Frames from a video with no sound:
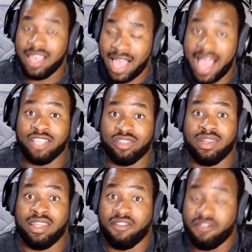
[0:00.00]

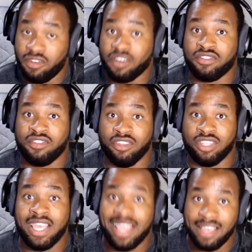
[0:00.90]
actually
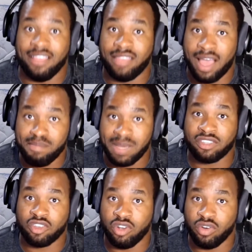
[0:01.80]
fostered in that
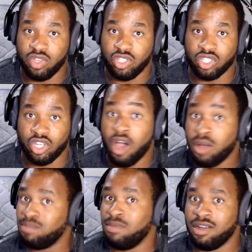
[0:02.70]
particular region
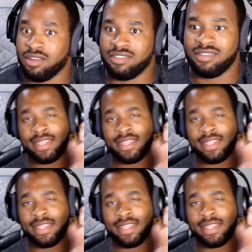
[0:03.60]
on Mars.